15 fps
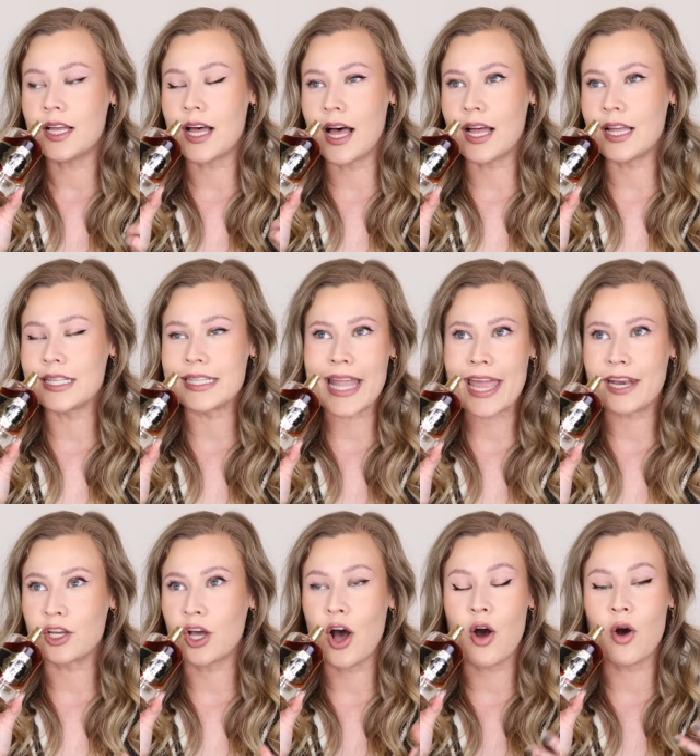uh,
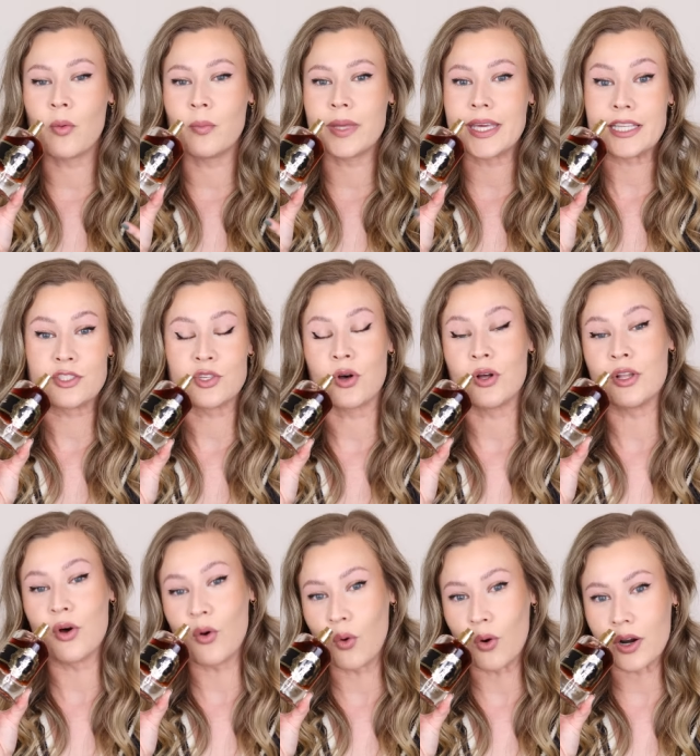Lancome
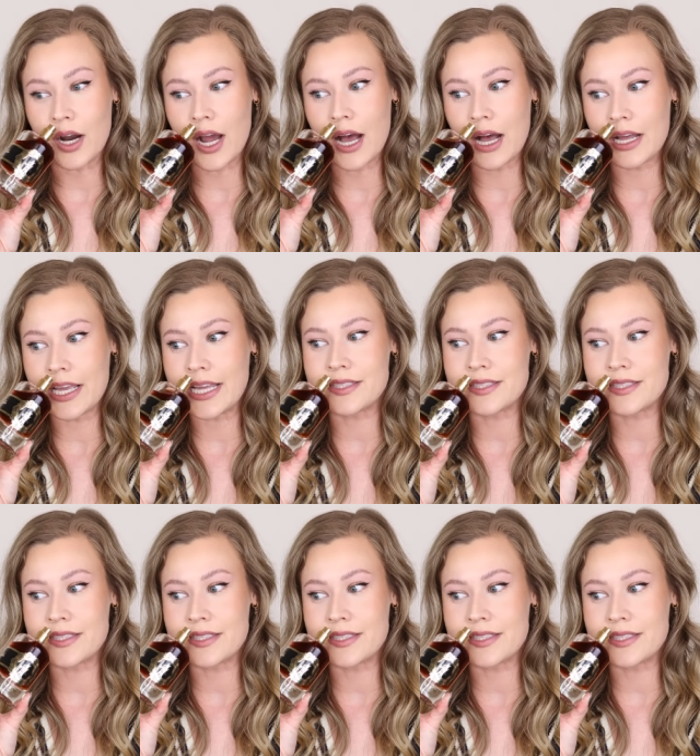Idôle Aura.